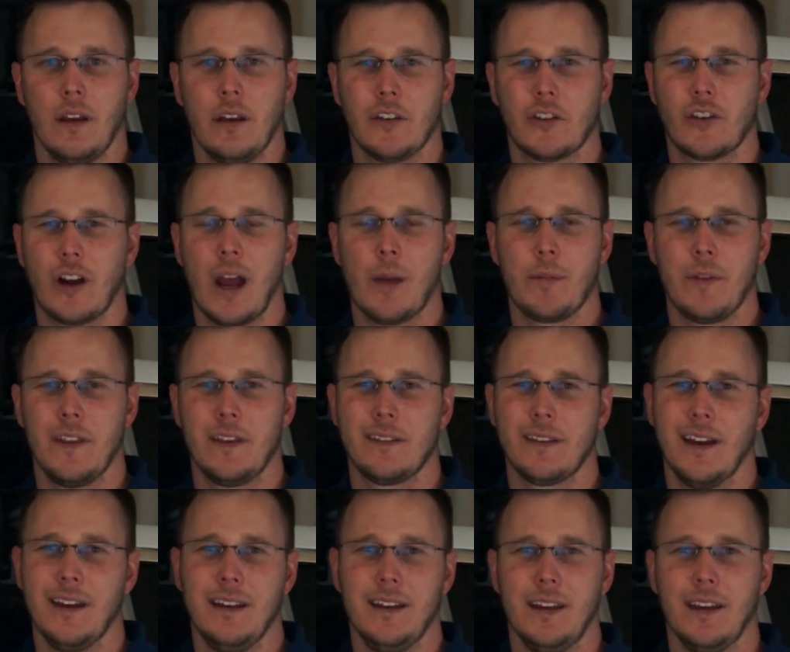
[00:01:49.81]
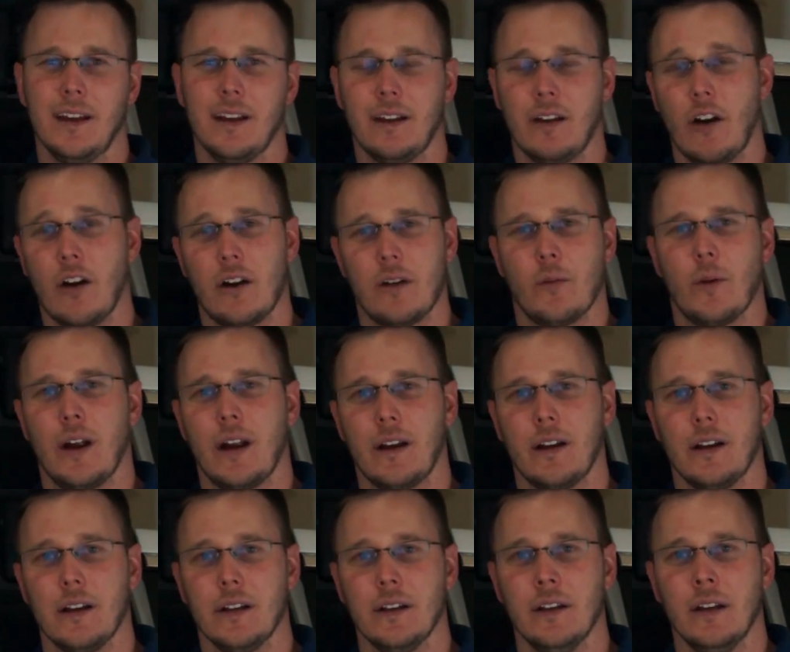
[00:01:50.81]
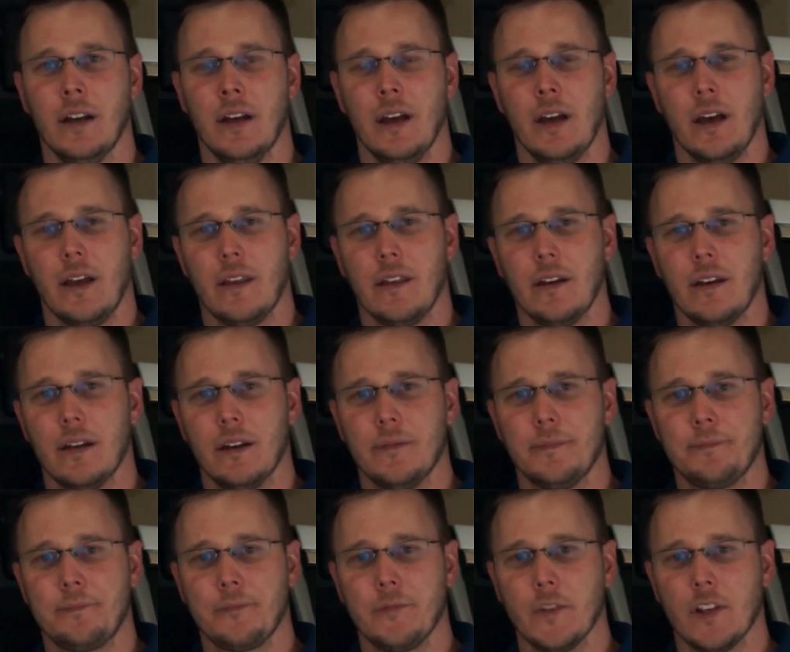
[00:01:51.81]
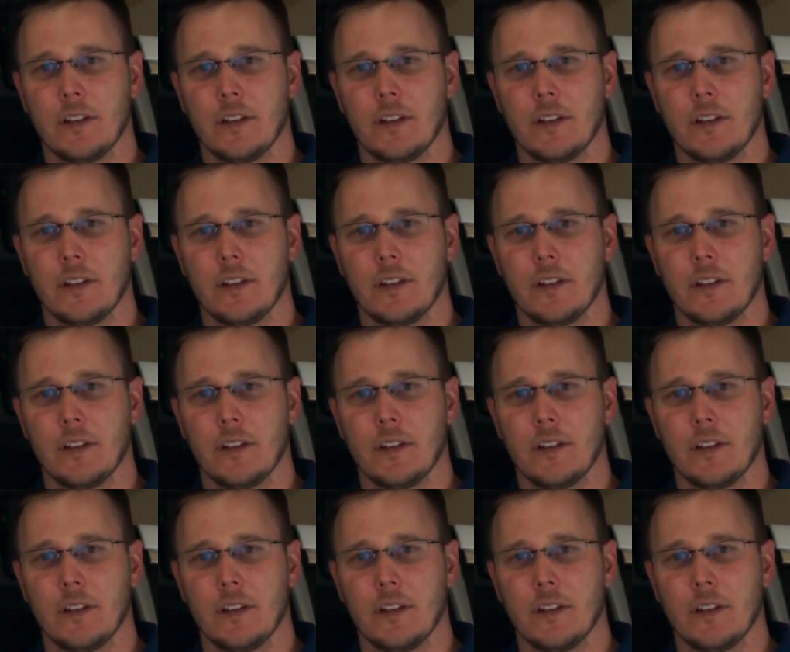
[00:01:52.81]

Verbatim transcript: scrapping this idea and hardwiring the